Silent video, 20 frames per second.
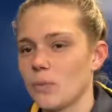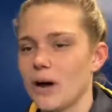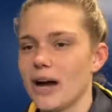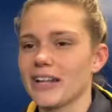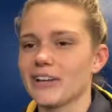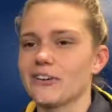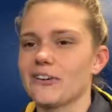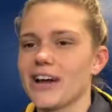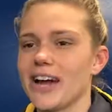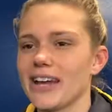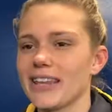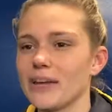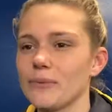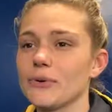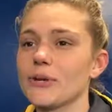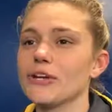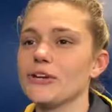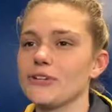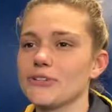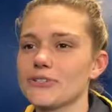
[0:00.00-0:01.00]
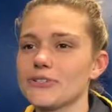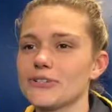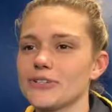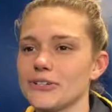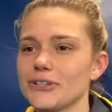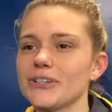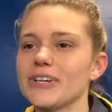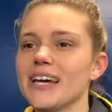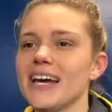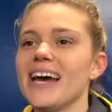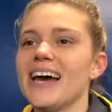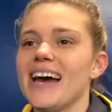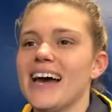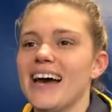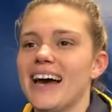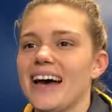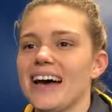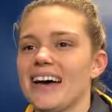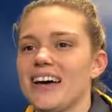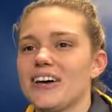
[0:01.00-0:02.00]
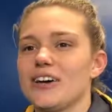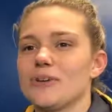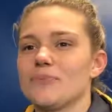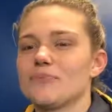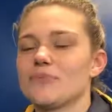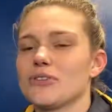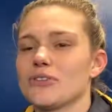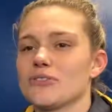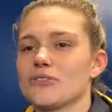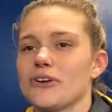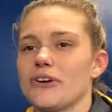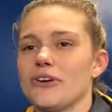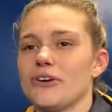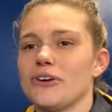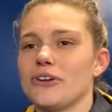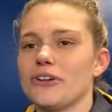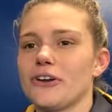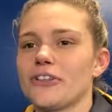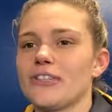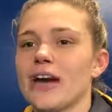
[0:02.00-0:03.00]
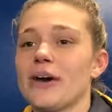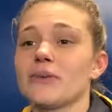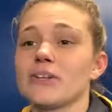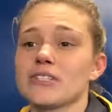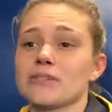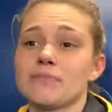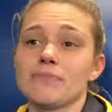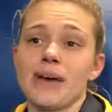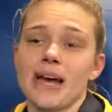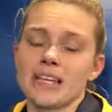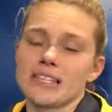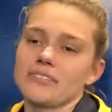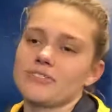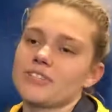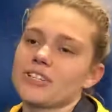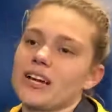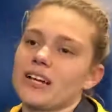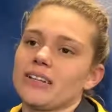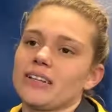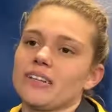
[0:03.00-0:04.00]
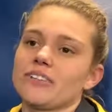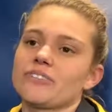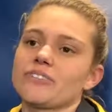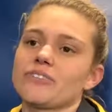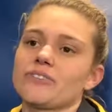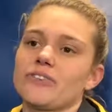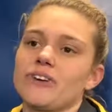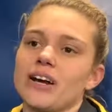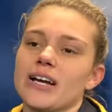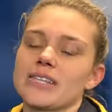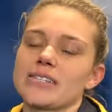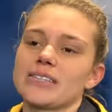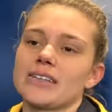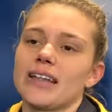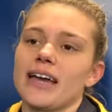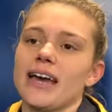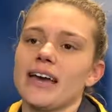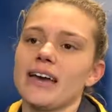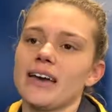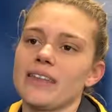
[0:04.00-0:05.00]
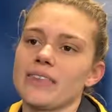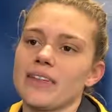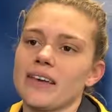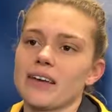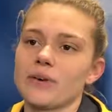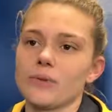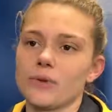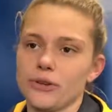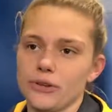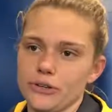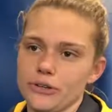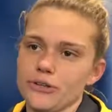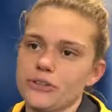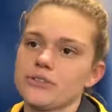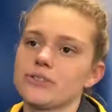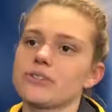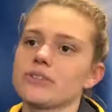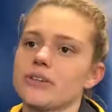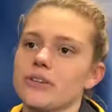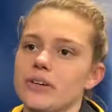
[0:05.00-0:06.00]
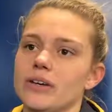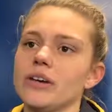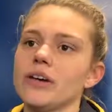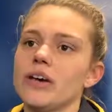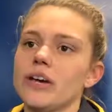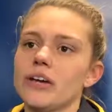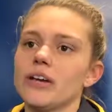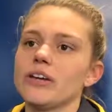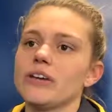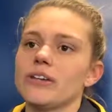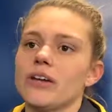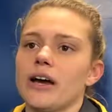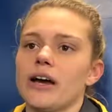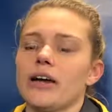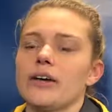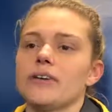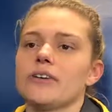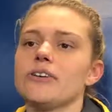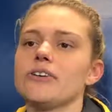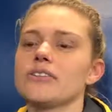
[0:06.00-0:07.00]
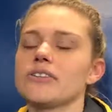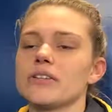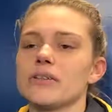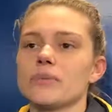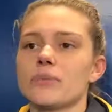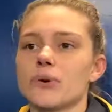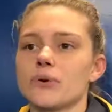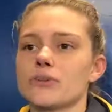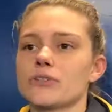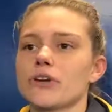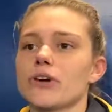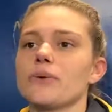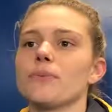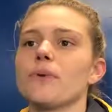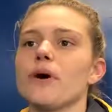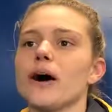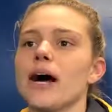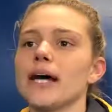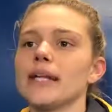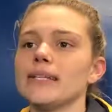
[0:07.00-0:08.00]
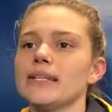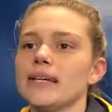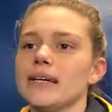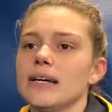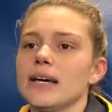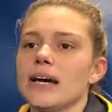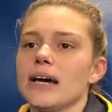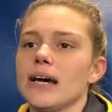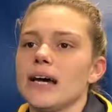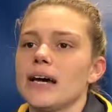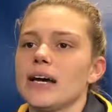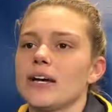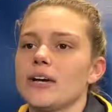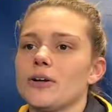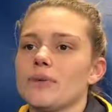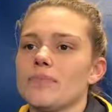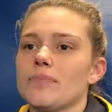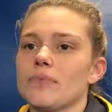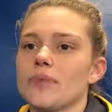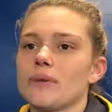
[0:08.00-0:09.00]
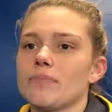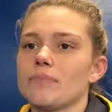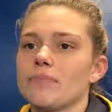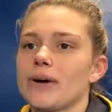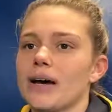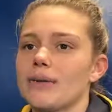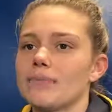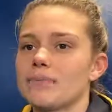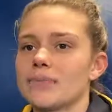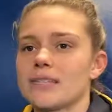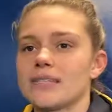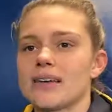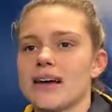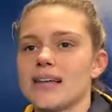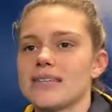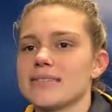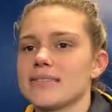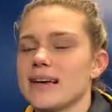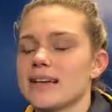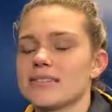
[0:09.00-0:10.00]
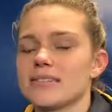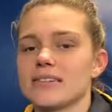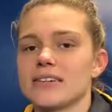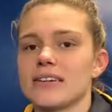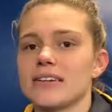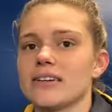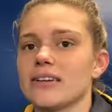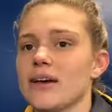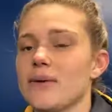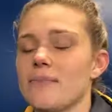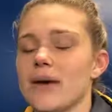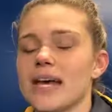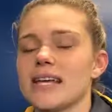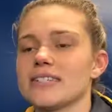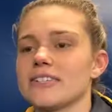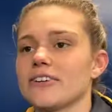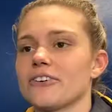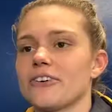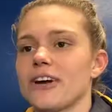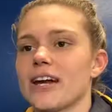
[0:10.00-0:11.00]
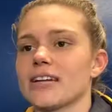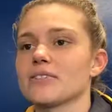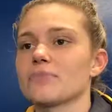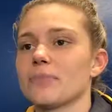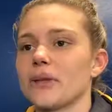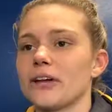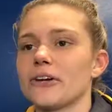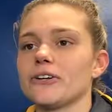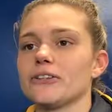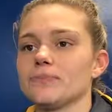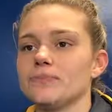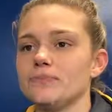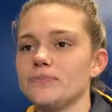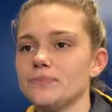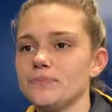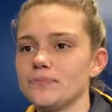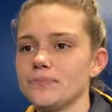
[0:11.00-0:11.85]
wider ground that we're used to, so you know, that was a massive challenge for us today. I think we're not used to using the ball so wide, but besides that, it's an amazing ground to play on.